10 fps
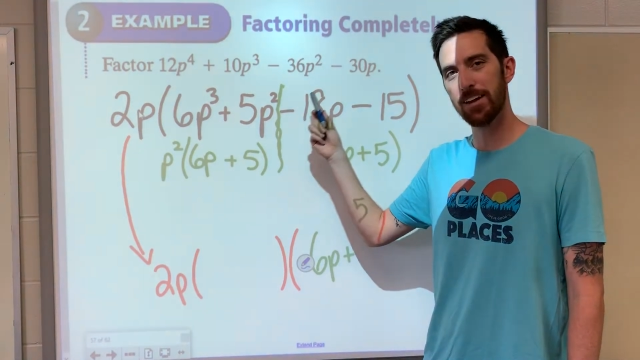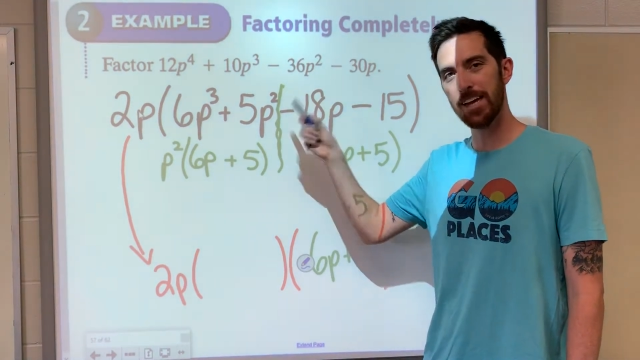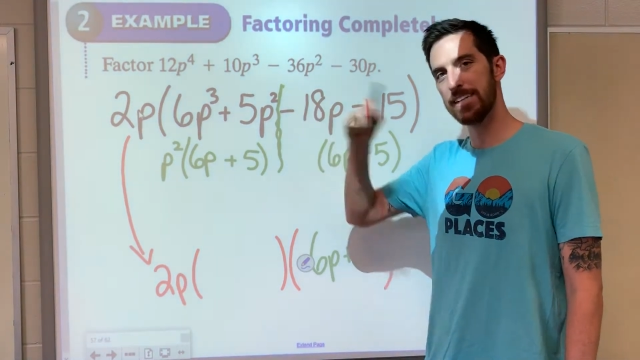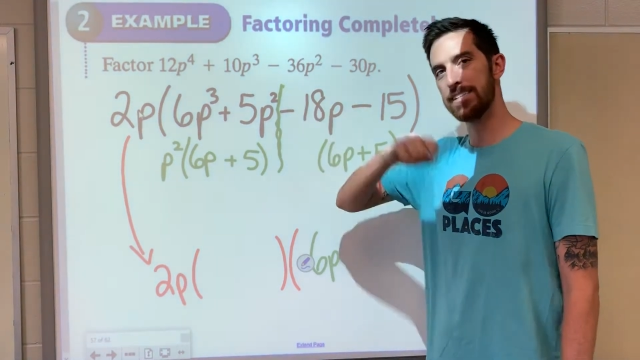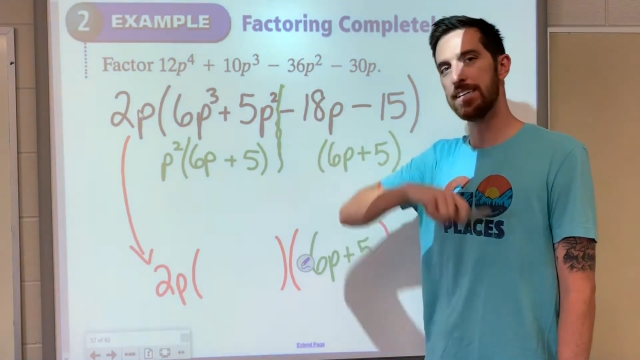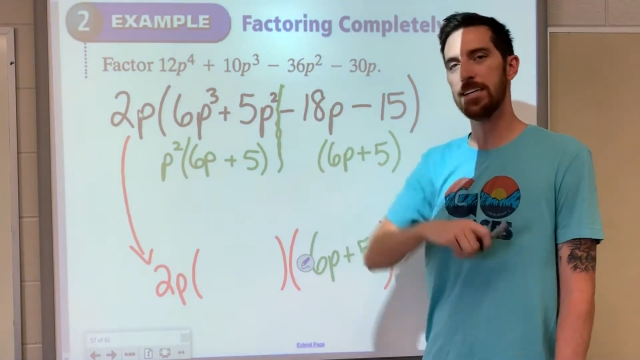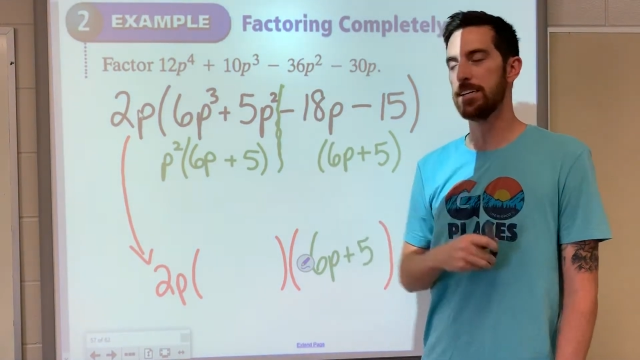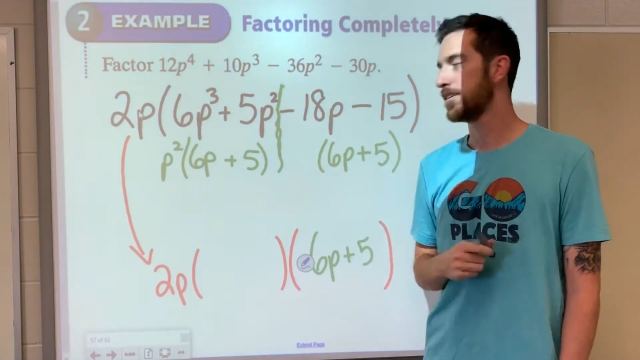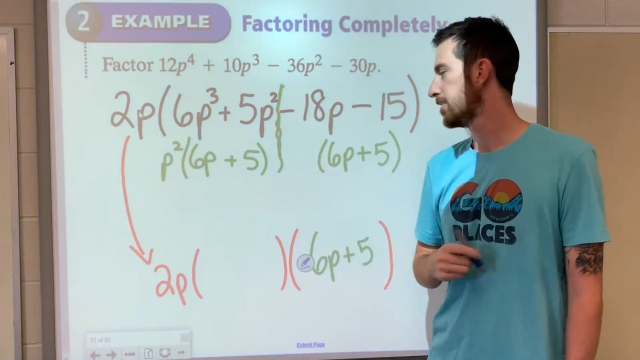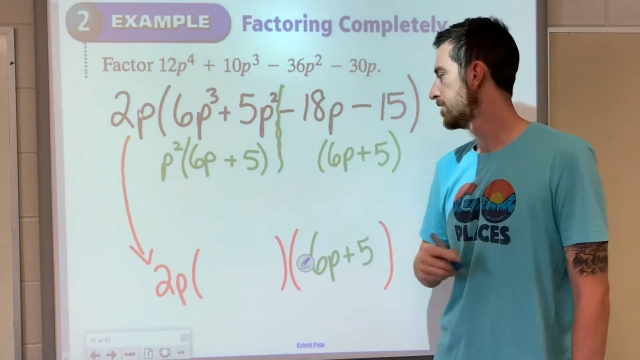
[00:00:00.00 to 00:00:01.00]

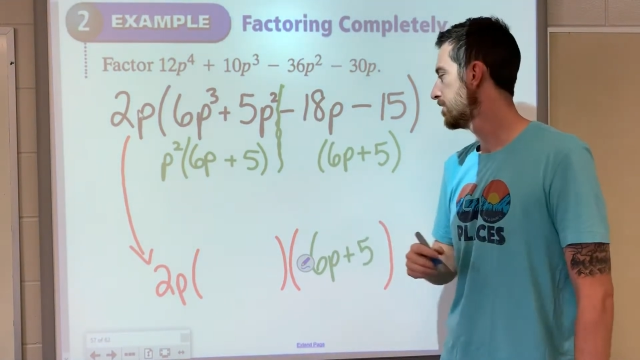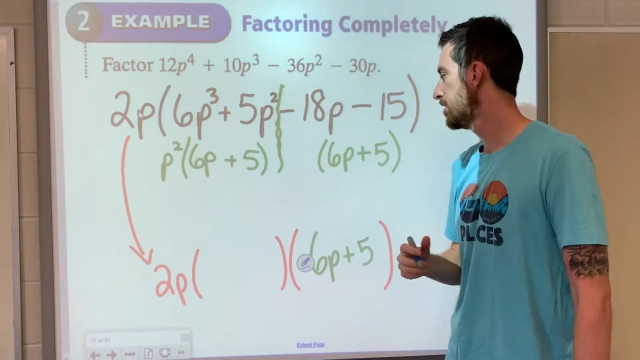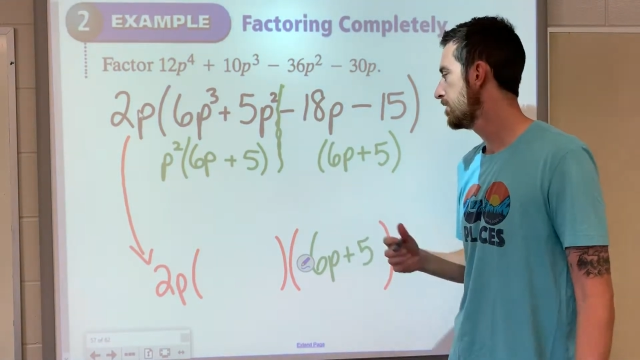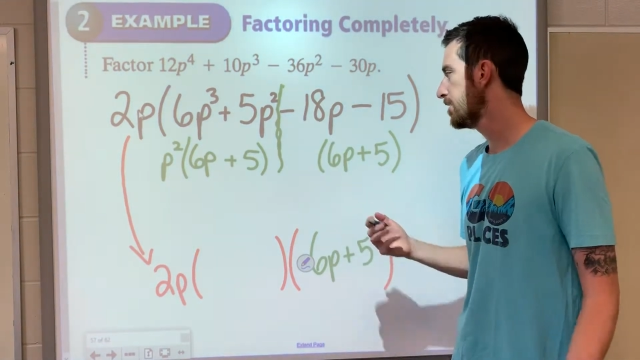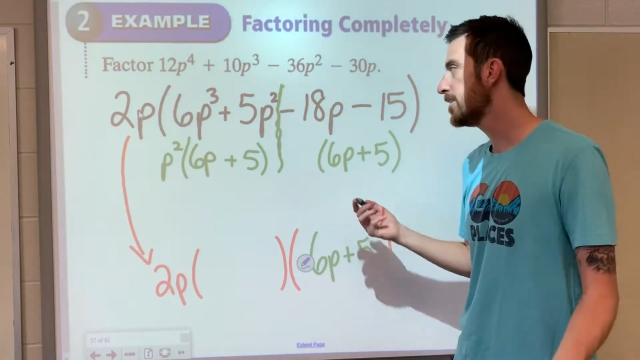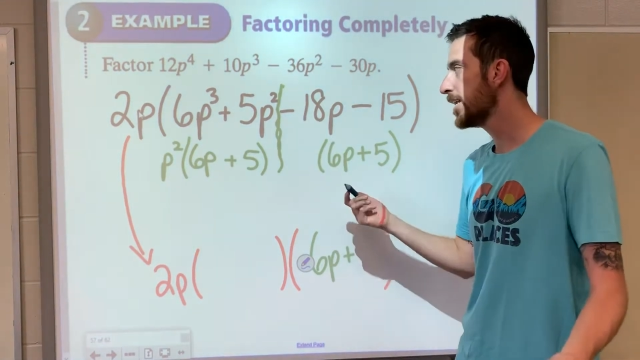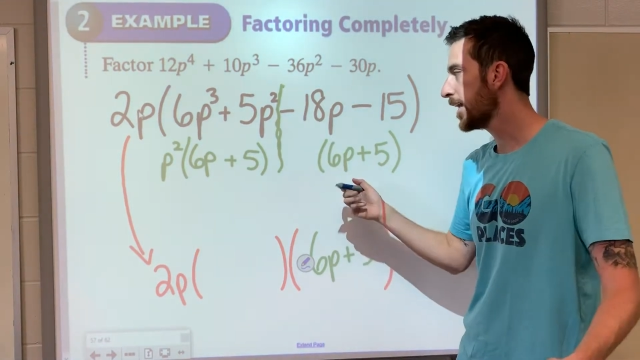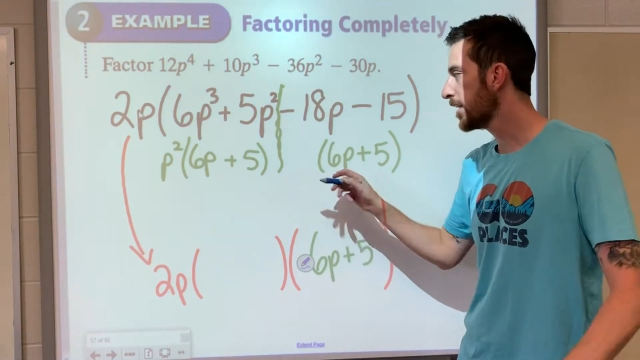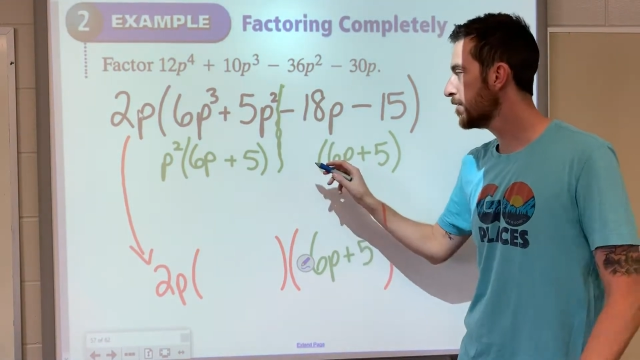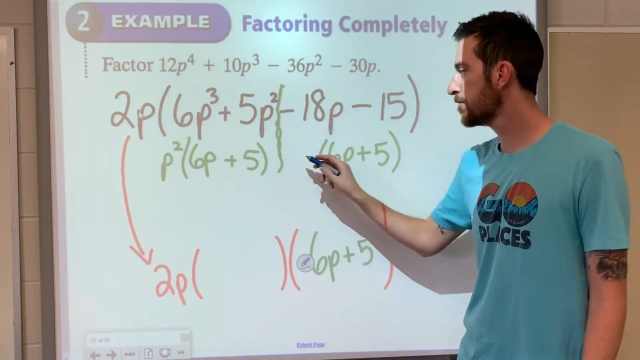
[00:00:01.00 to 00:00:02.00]
18?
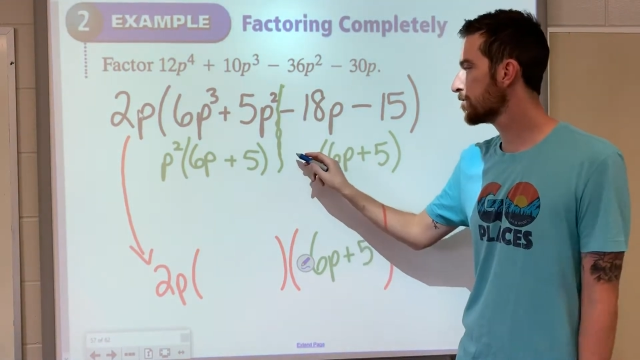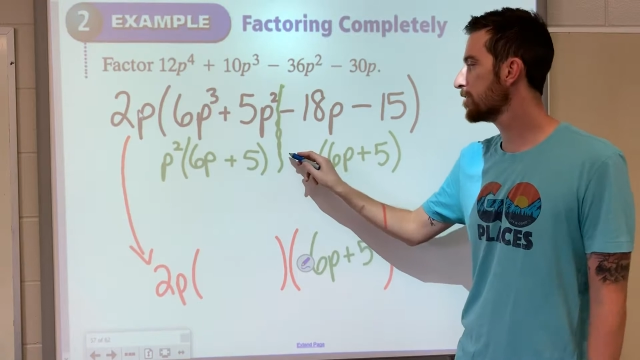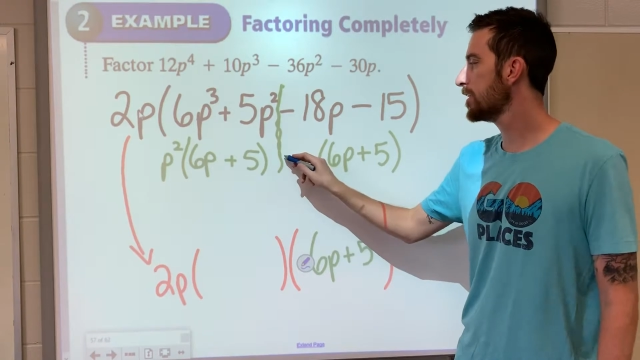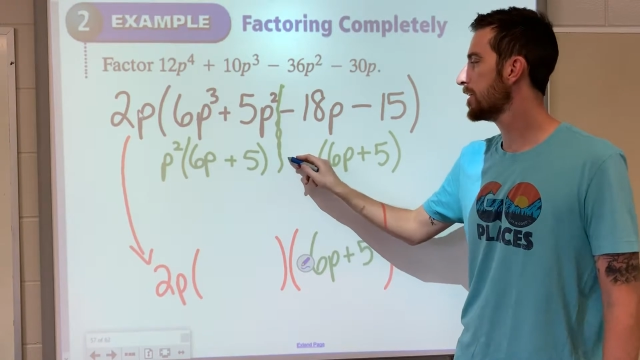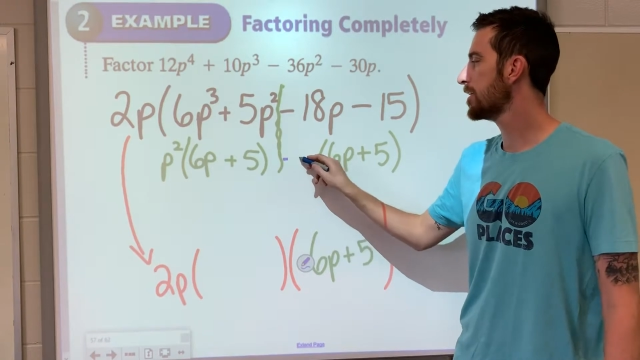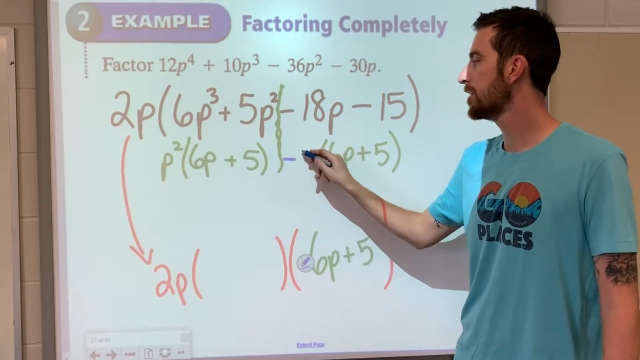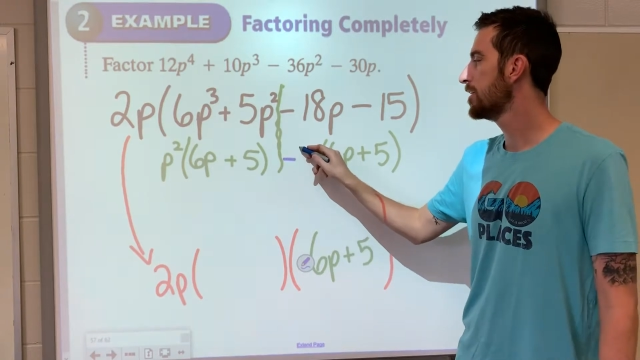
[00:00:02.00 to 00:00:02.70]
Negative 3.